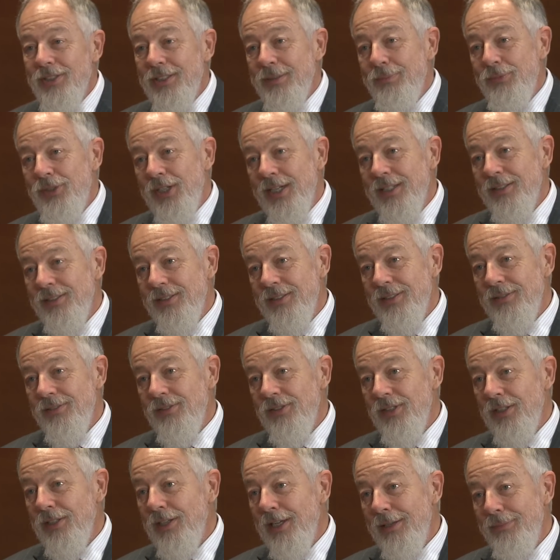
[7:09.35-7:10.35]
objectives,
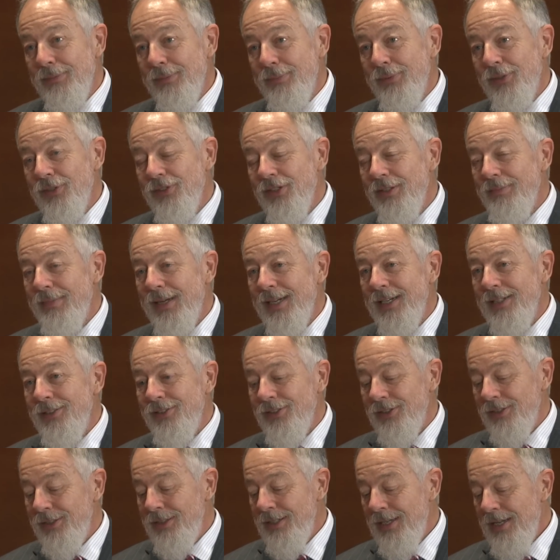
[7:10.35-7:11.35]
and I'm the project
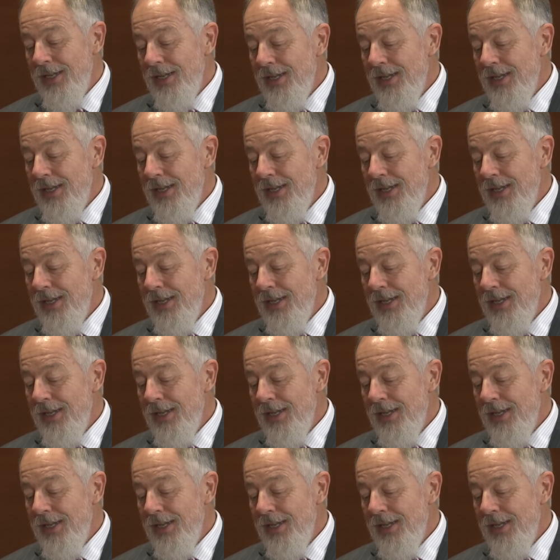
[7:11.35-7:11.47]
manager,